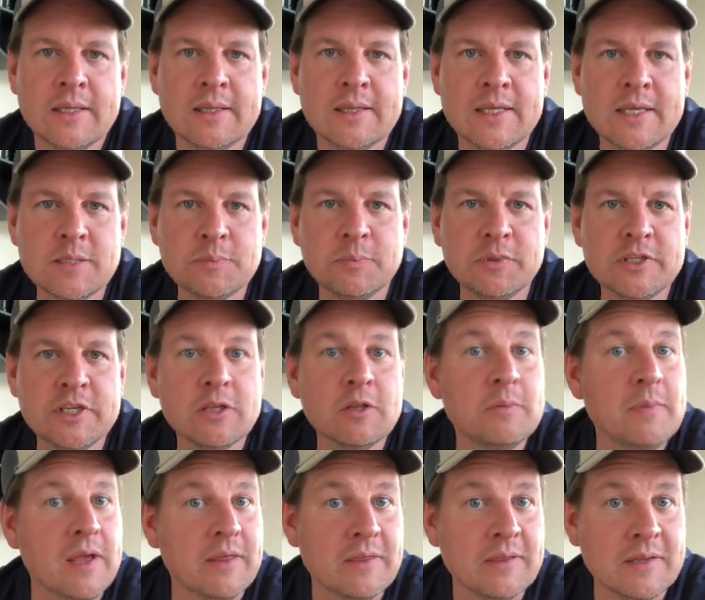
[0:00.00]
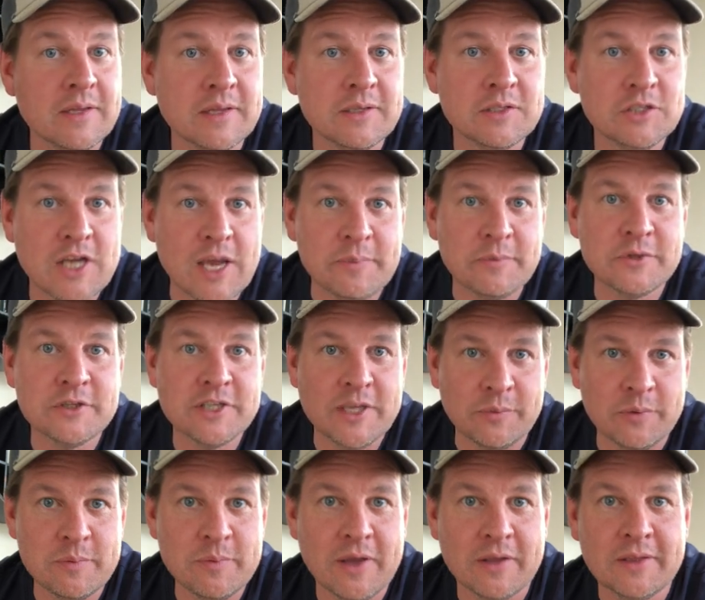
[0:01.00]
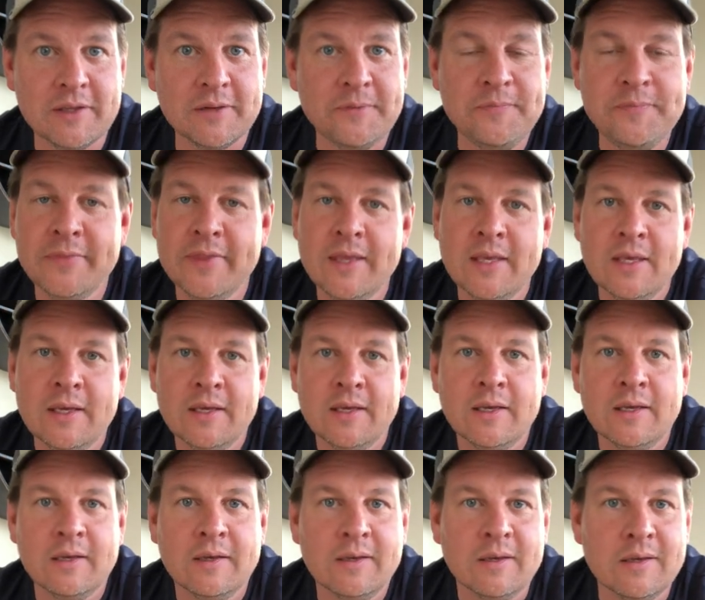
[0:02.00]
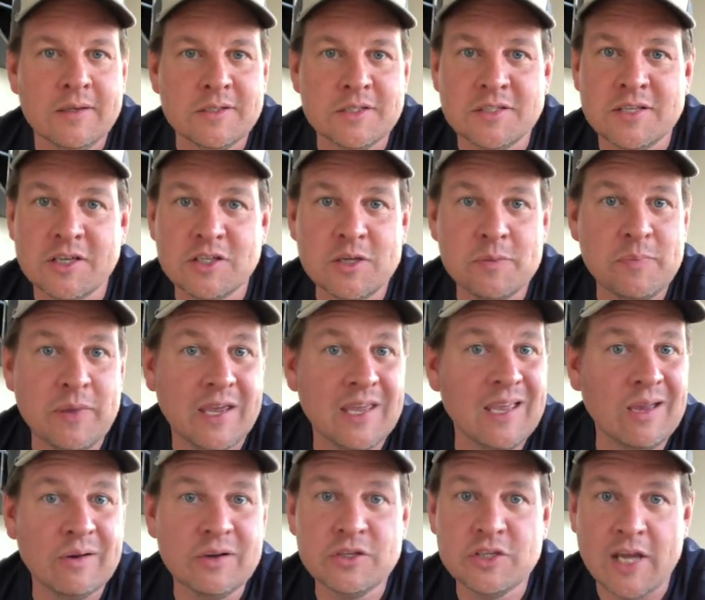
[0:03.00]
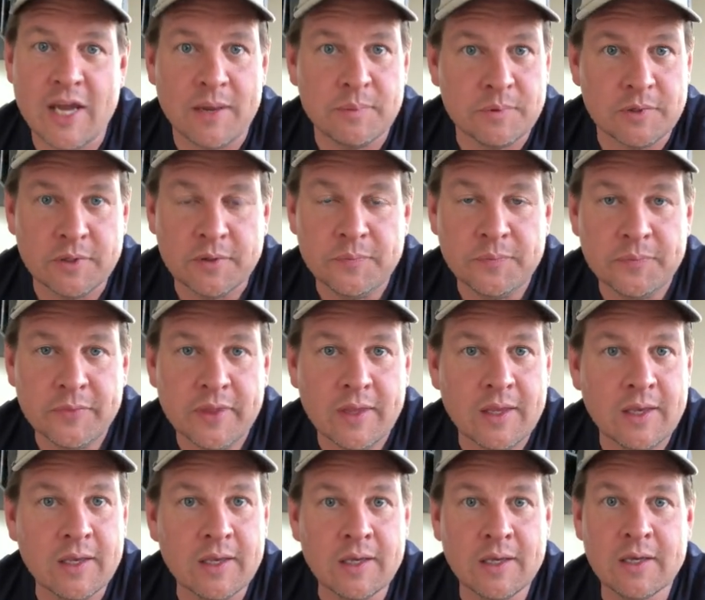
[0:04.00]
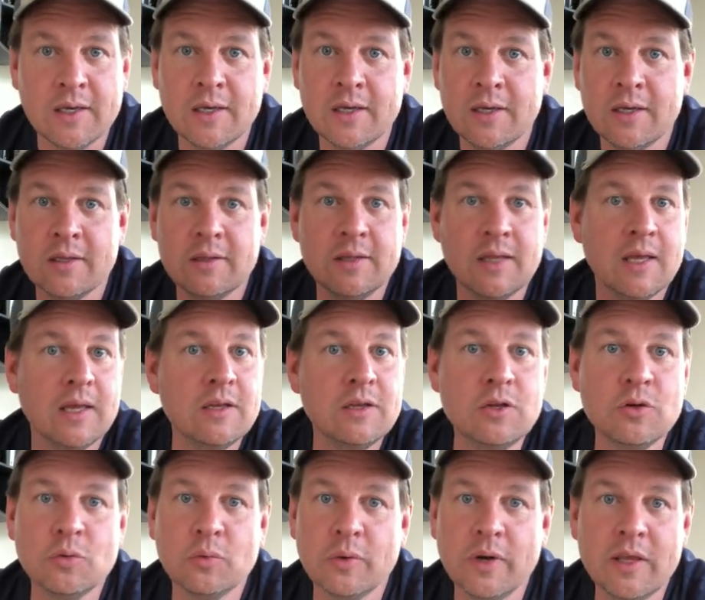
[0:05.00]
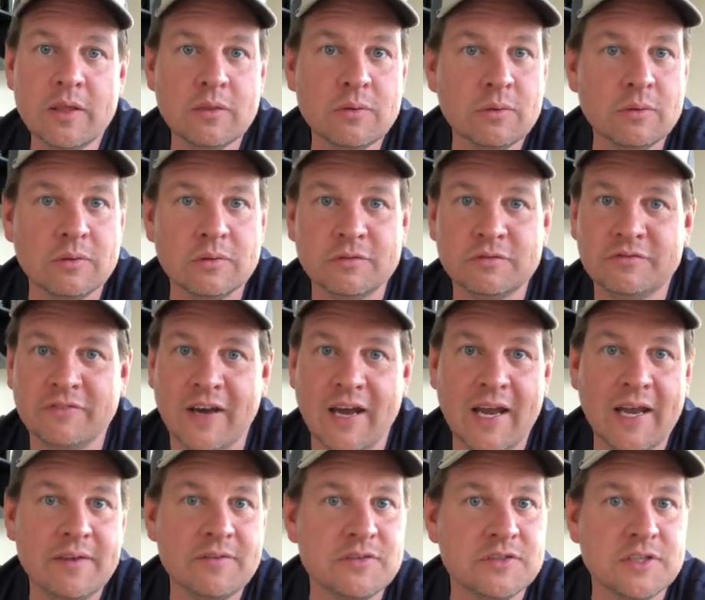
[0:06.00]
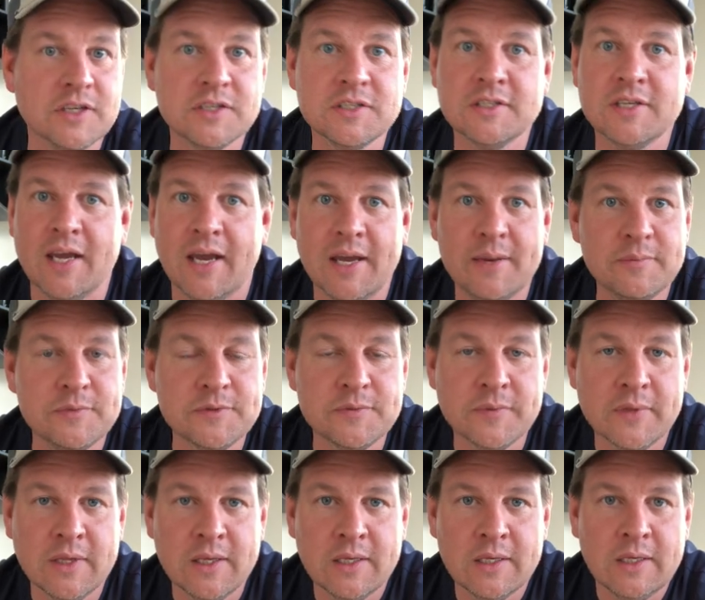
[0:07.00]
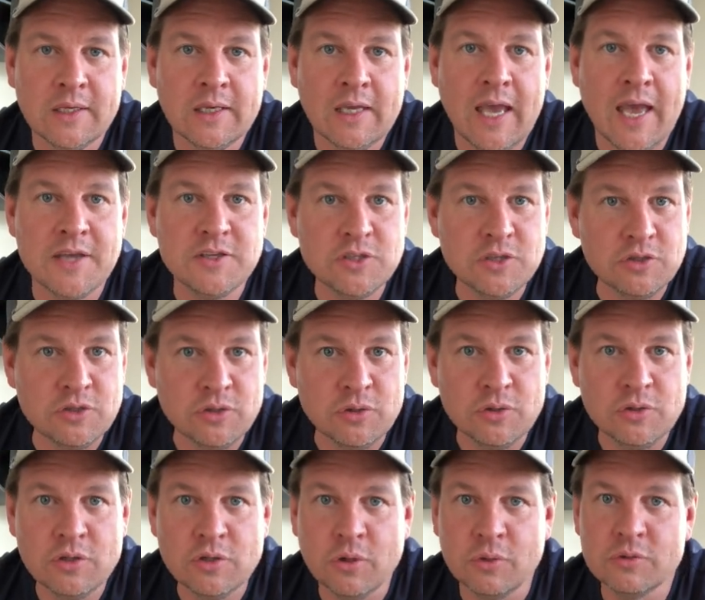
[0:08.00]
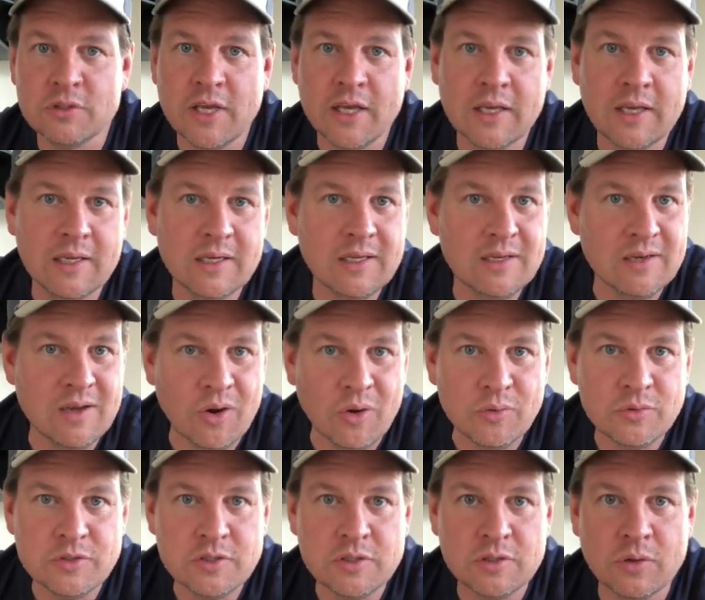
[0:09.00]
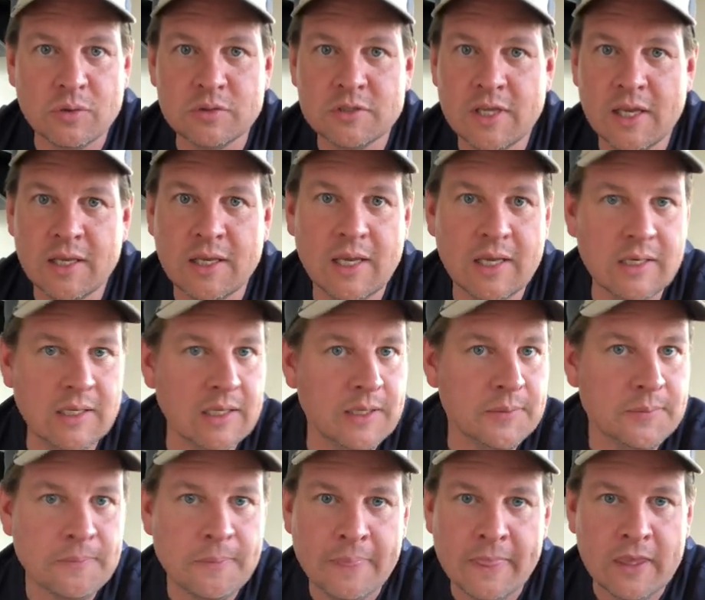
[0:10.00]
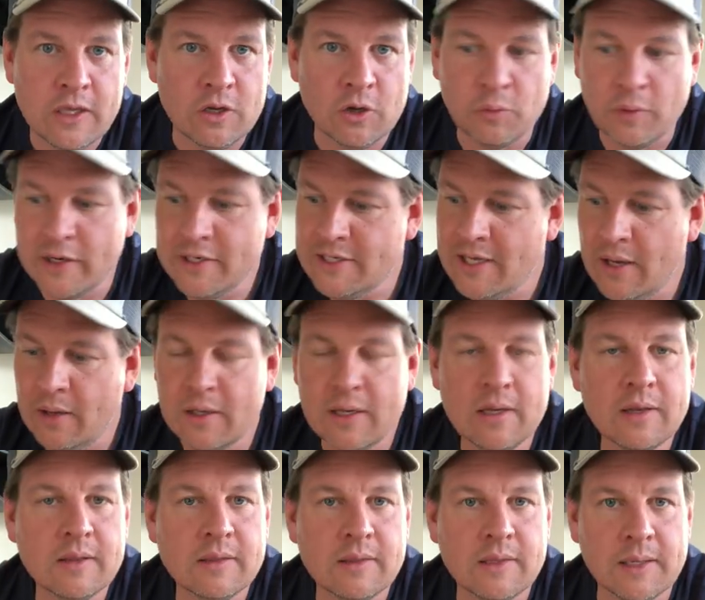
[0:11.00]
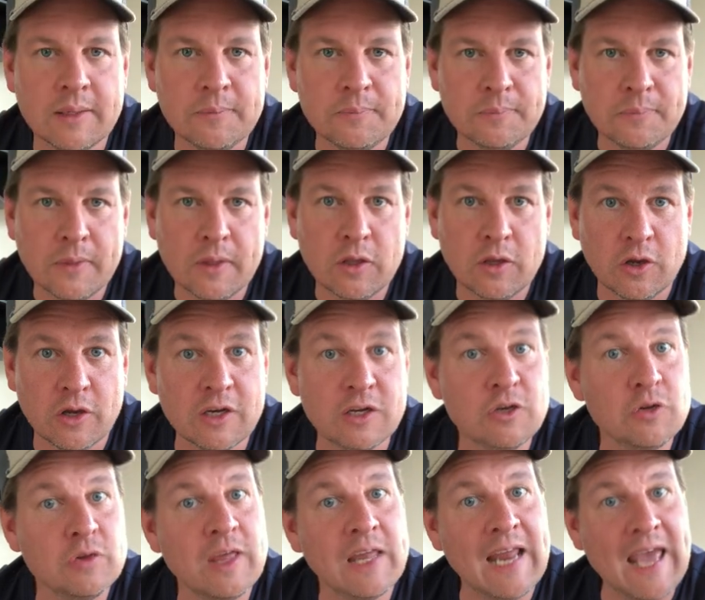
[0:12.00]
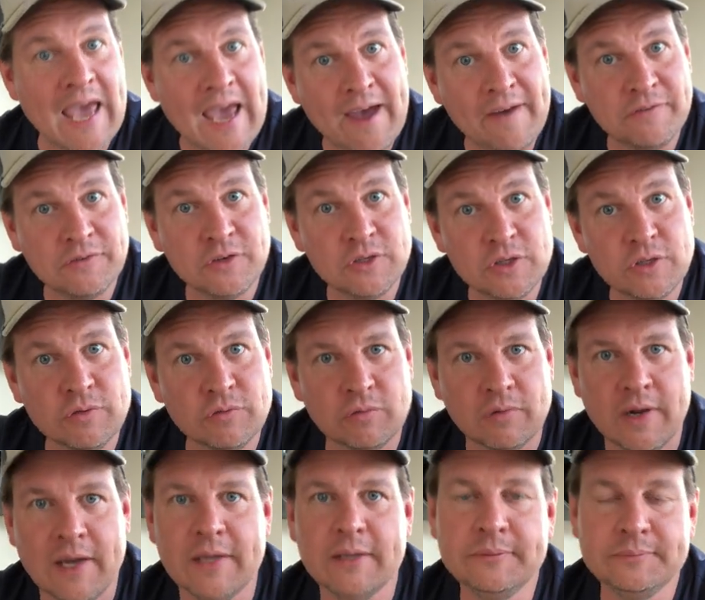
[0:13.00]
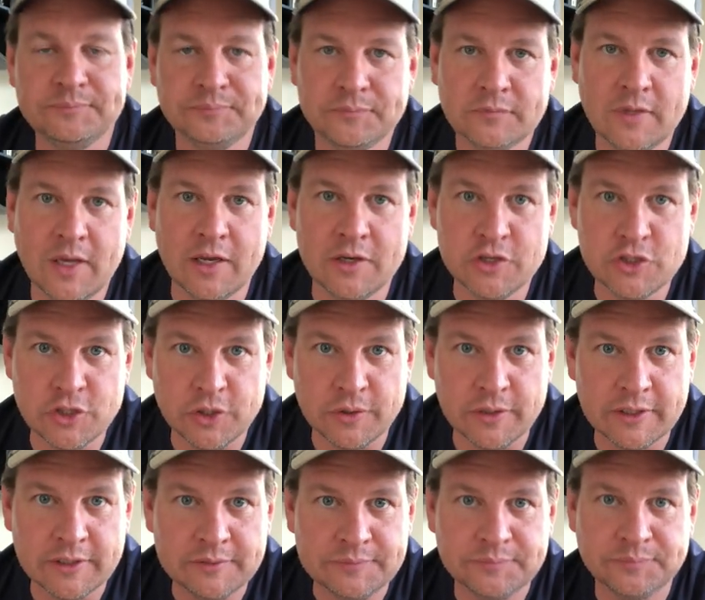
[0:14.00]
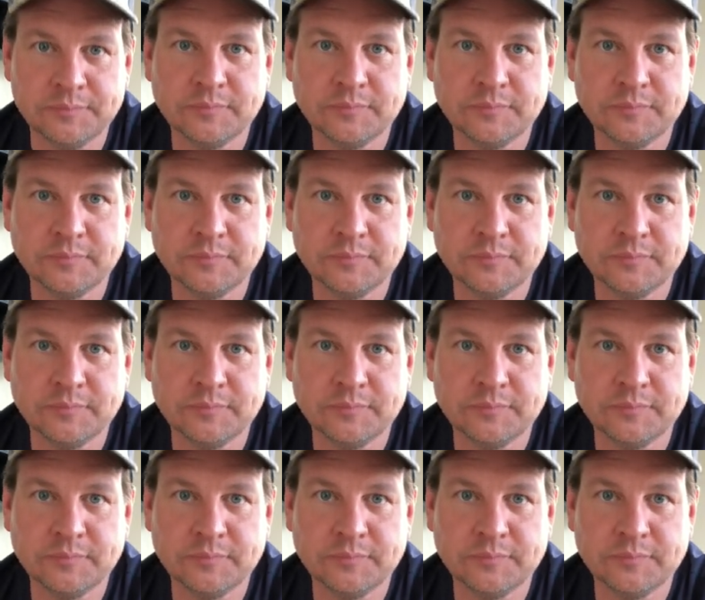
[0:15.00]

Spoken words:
This particular method, the chapter summary method, is essentially picking out a chapter and then you read through it 5-6 times. As you do, you don't take any notes, you don't write down anything. You're going to do that after you've read, not during.